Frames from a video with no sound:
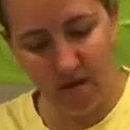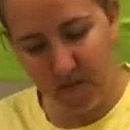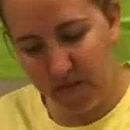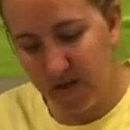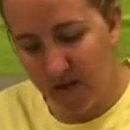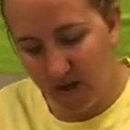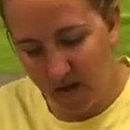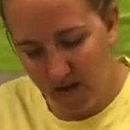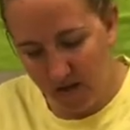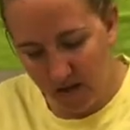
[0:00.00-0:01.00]
the
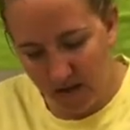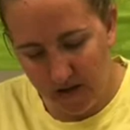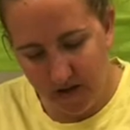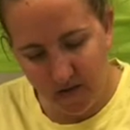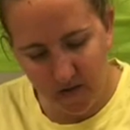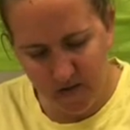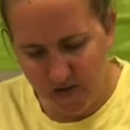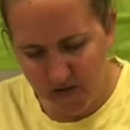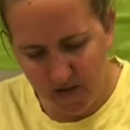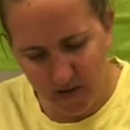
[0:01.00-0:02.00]
tan. I can notice
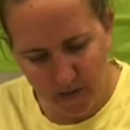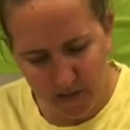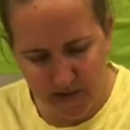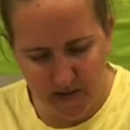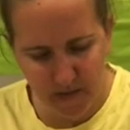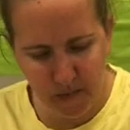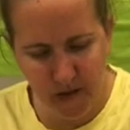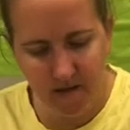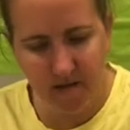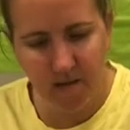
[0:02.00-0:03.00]
just a couple of
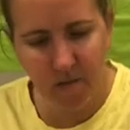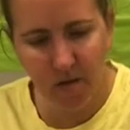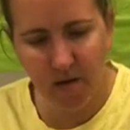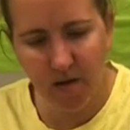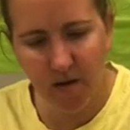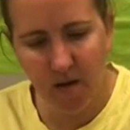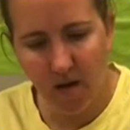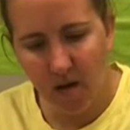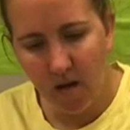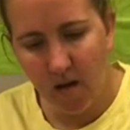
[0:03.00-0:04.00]
spots. You want it,
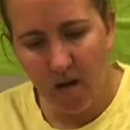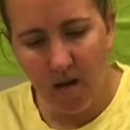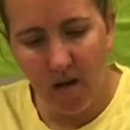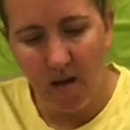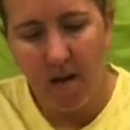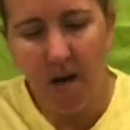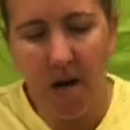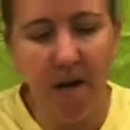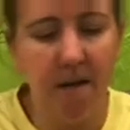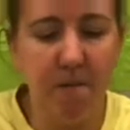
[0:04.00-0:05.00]
I
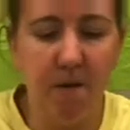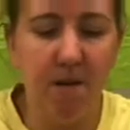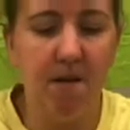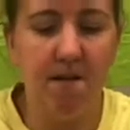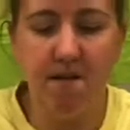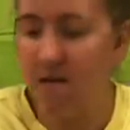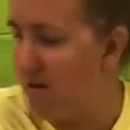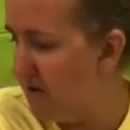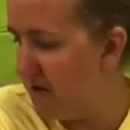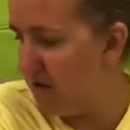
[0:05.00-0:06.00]
like mine nice and
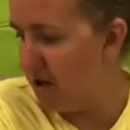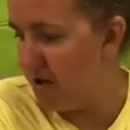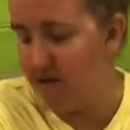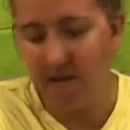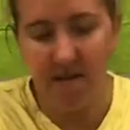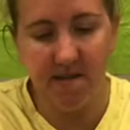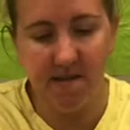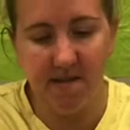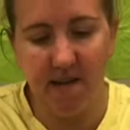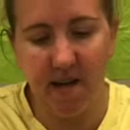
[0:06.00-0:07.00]
dark, nice and
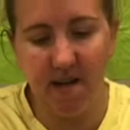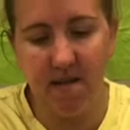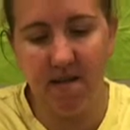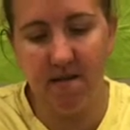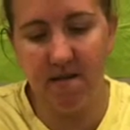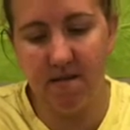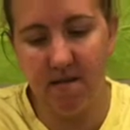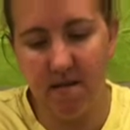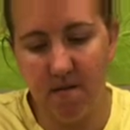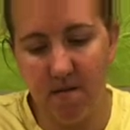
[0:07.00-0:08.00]
solid. So
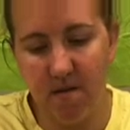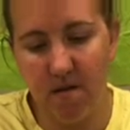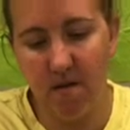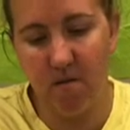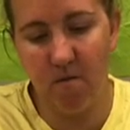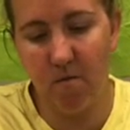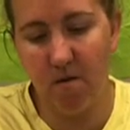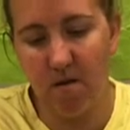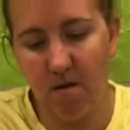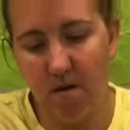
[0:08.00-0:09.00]
we'll